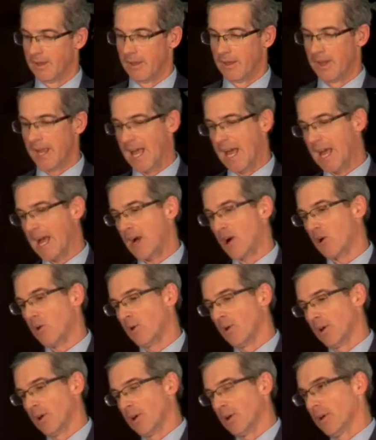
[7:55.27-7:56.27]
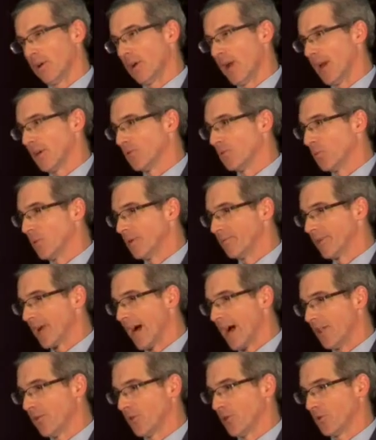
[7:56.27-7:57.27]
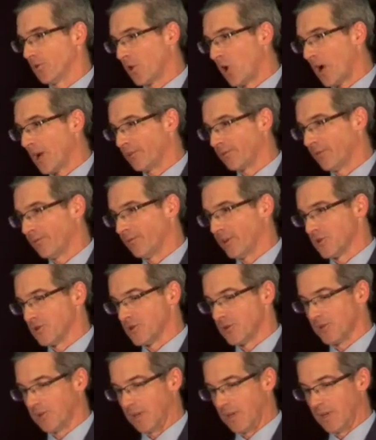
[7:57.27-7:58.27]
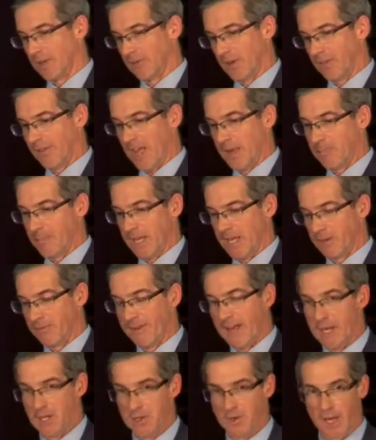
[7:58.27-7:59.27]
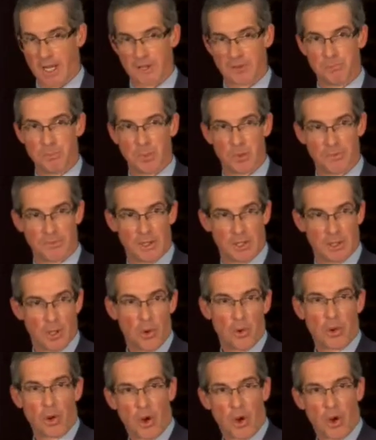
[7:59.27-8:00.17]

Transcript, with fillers: Now, as we've gotten those cost efficiencies and that manufacturing has moved to low